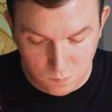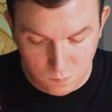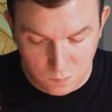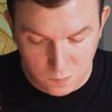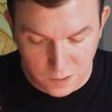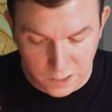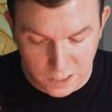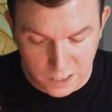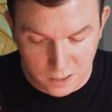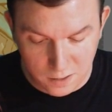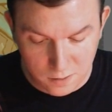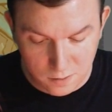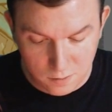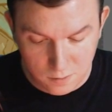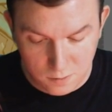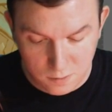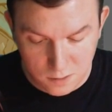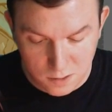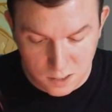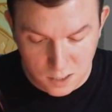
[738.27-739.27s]
like
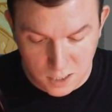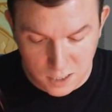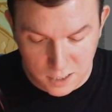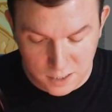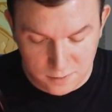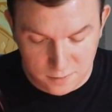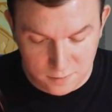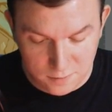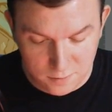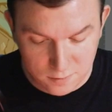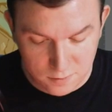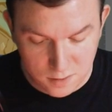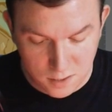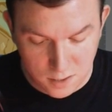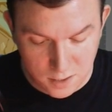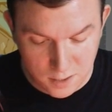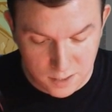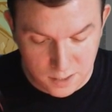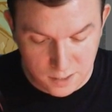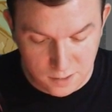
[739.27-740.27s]

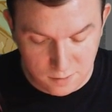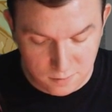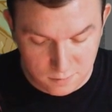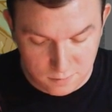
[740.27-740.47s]
cut,